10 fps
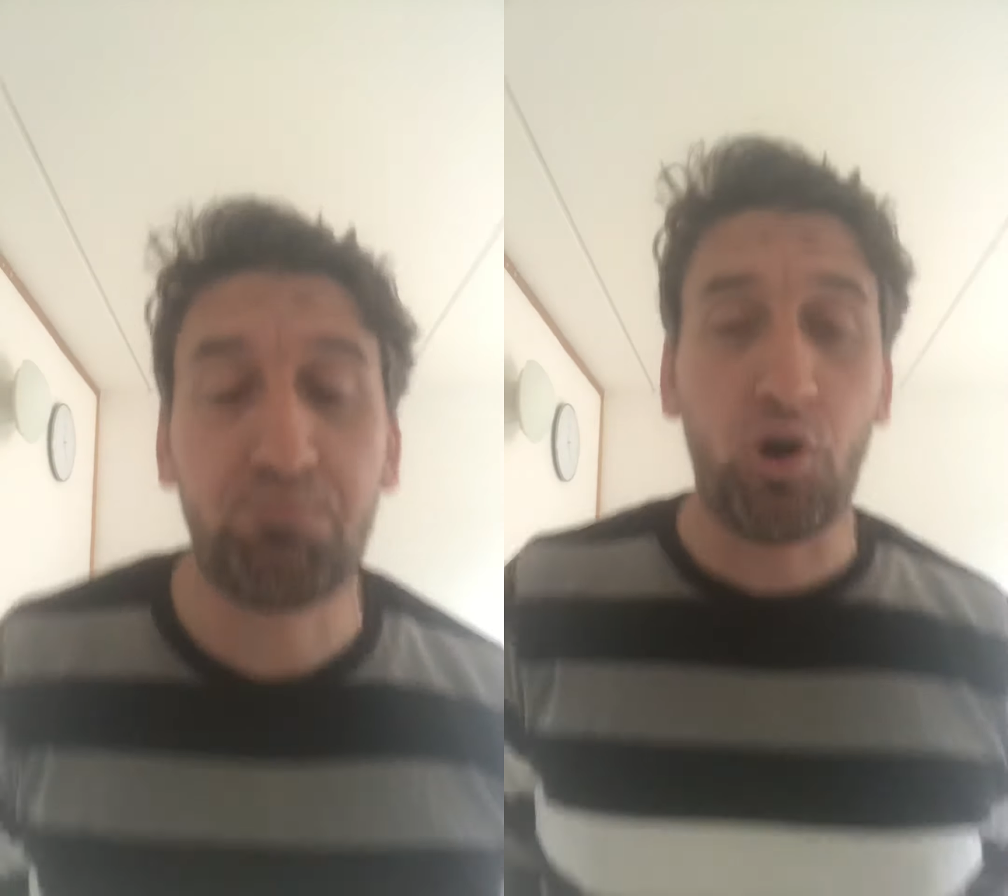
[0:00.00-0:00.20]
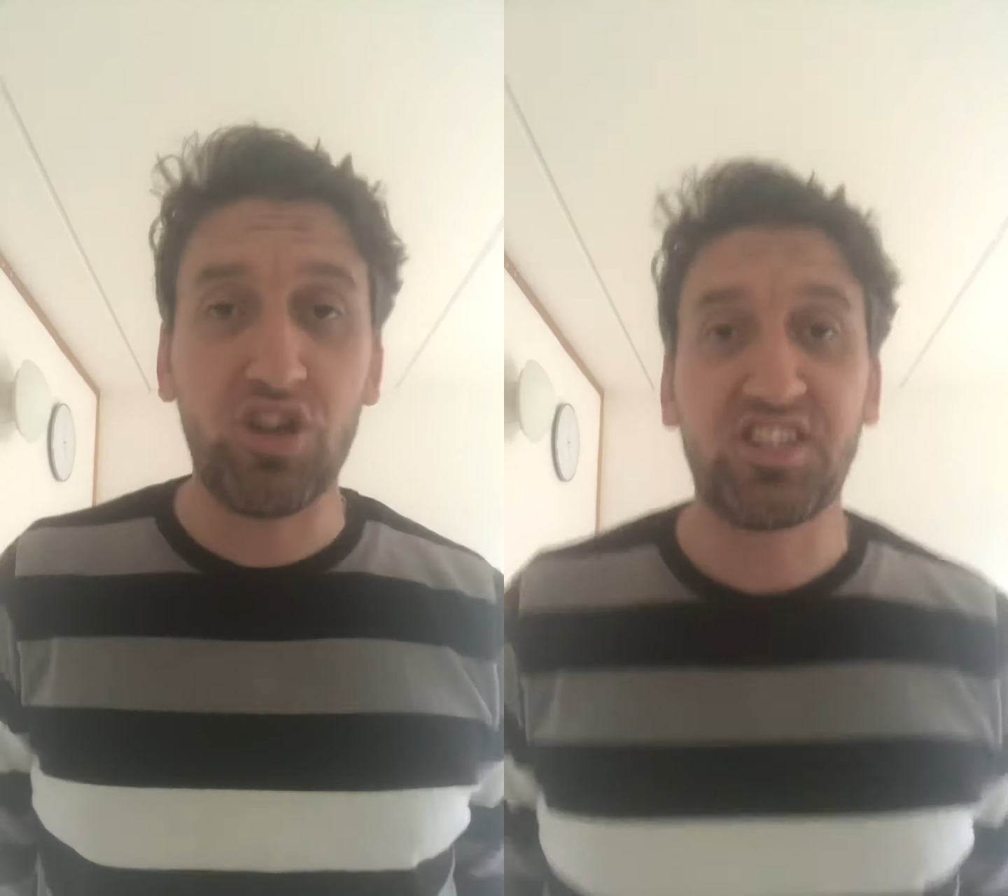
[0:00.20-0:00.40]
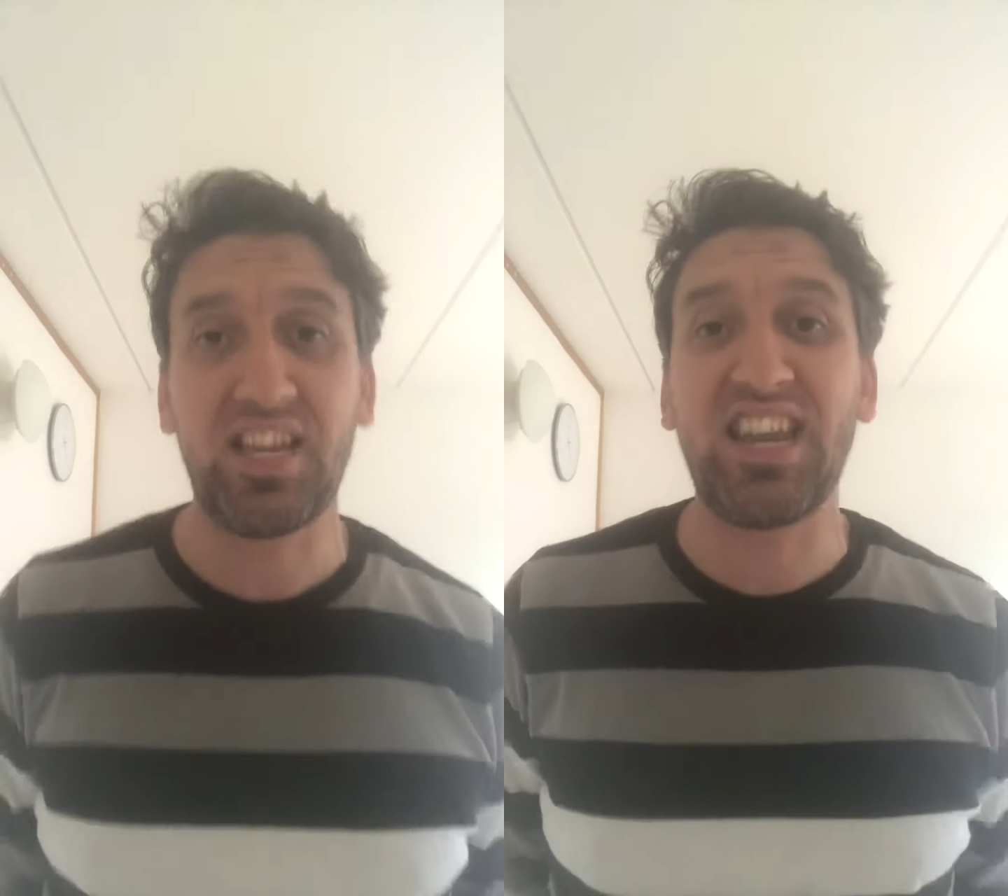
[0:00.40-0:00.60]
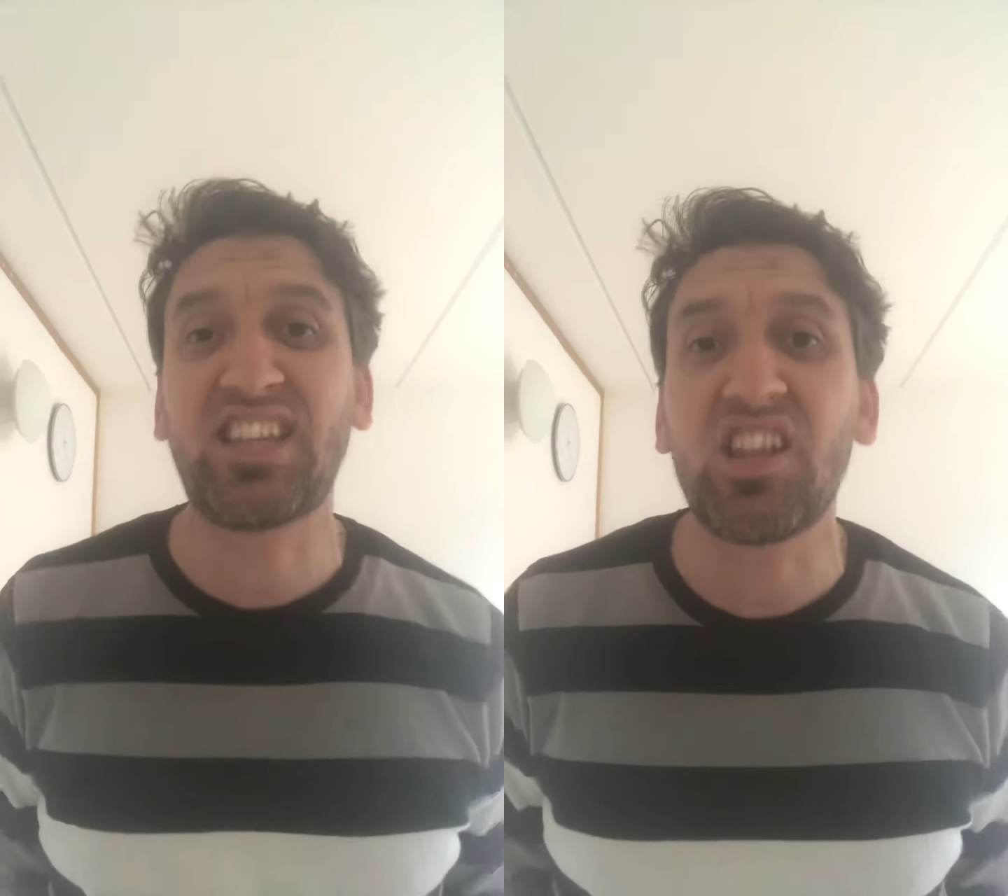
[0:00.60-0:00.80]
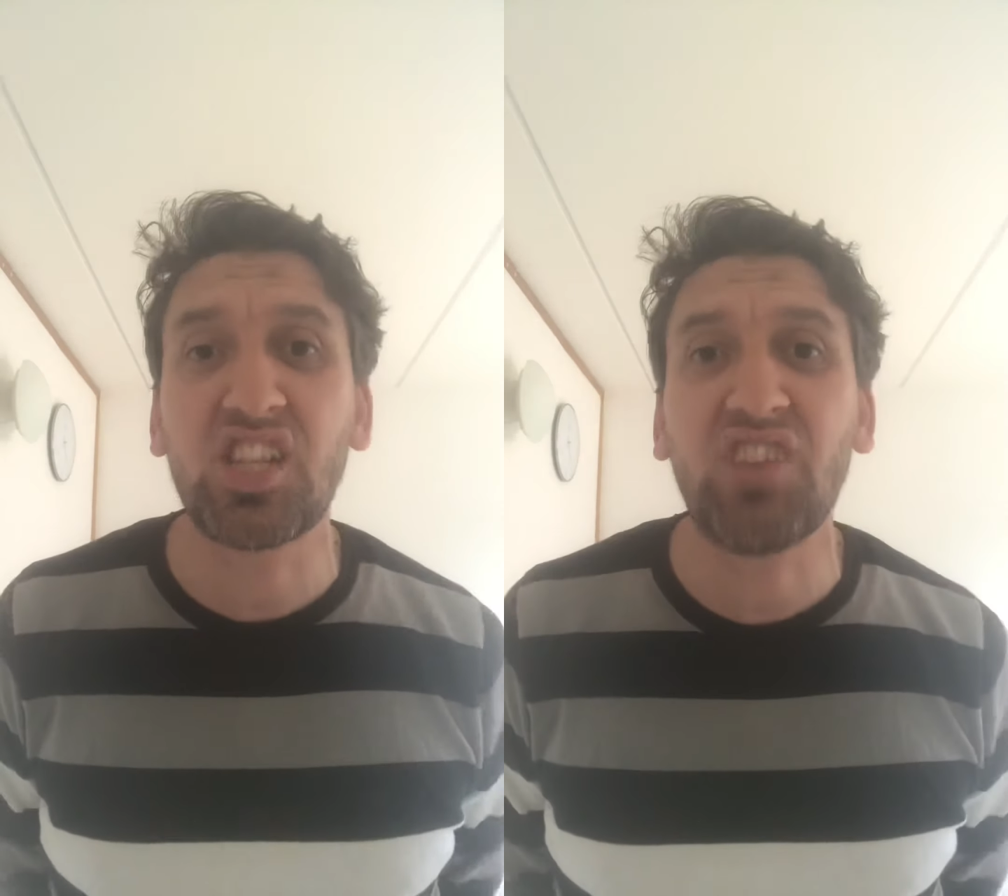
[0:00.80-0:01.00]
points,
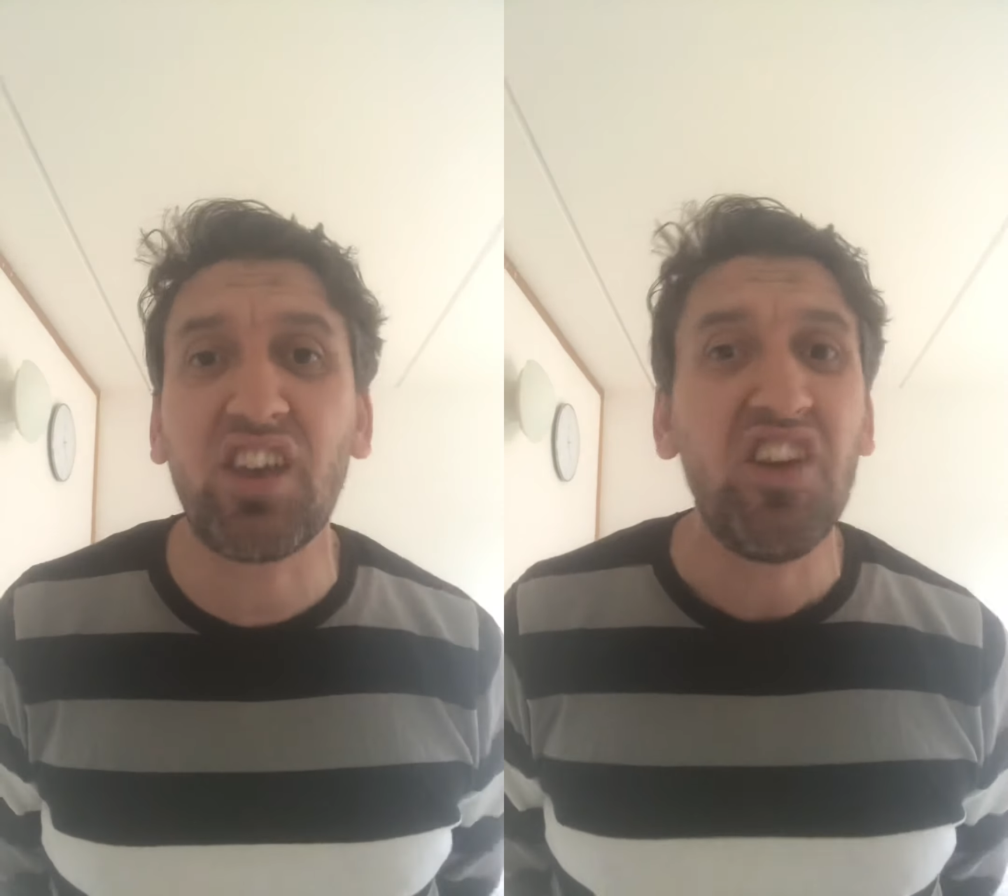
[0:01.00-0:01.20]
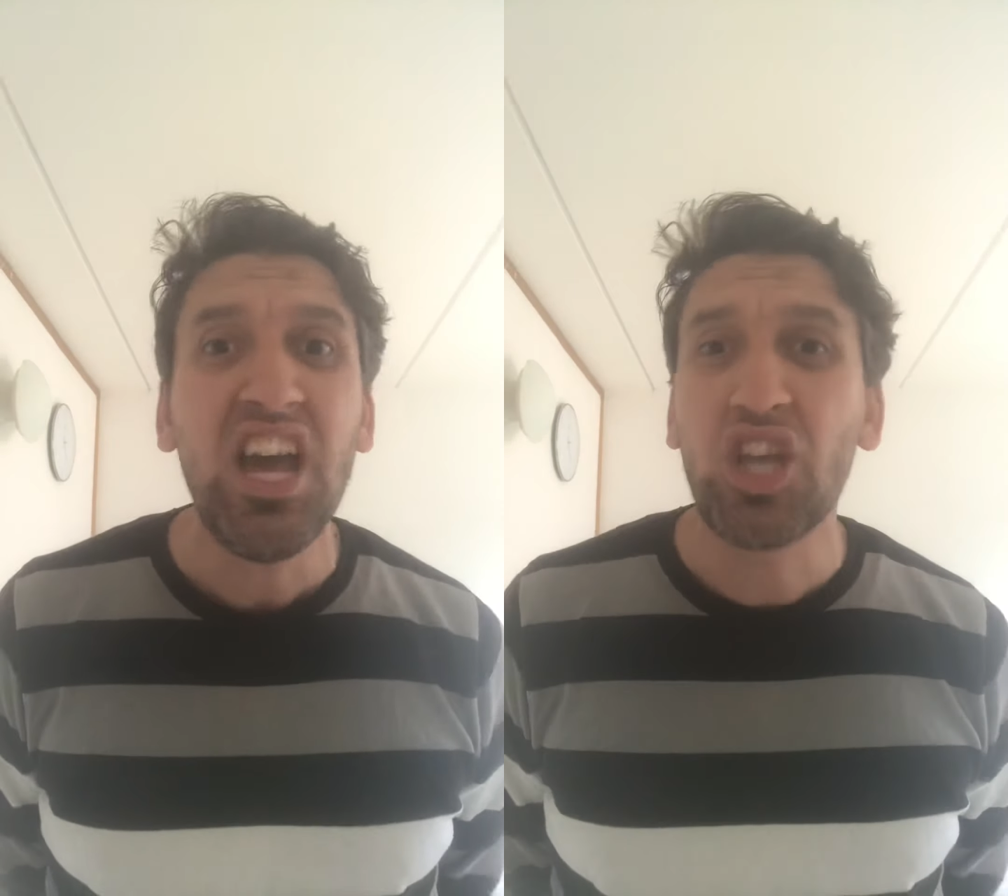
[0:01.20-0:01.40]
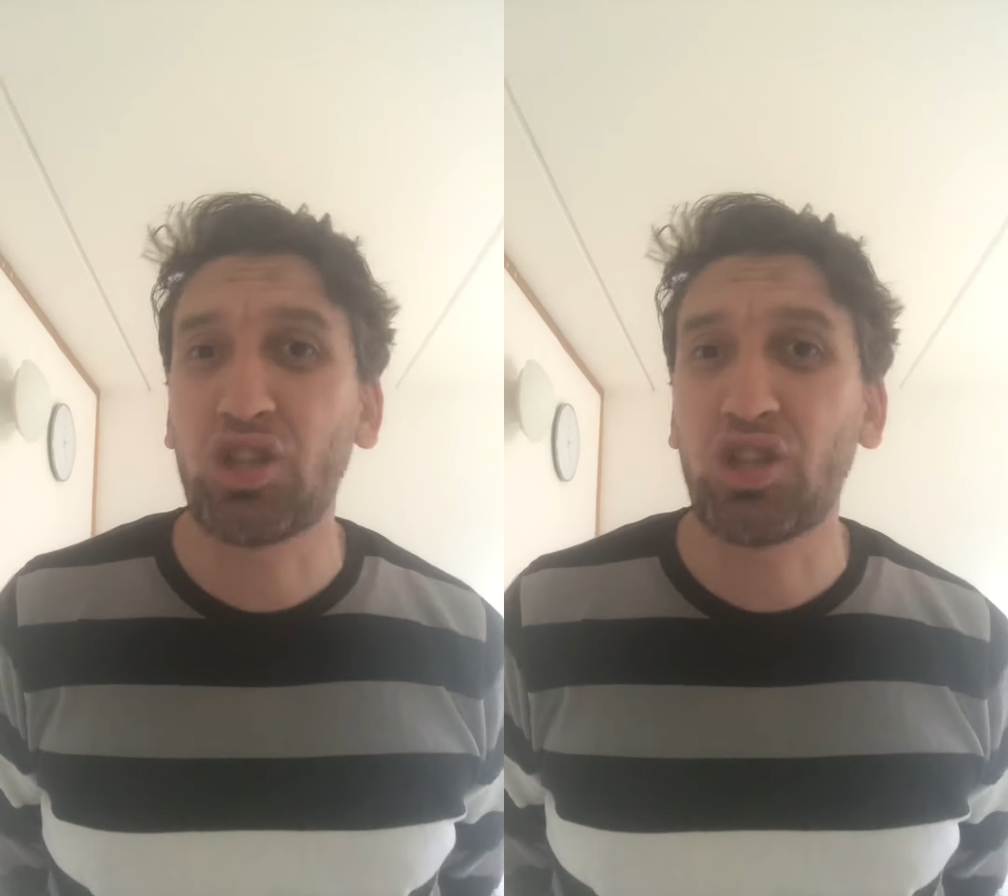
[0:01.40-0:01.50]
Alexander Zverev.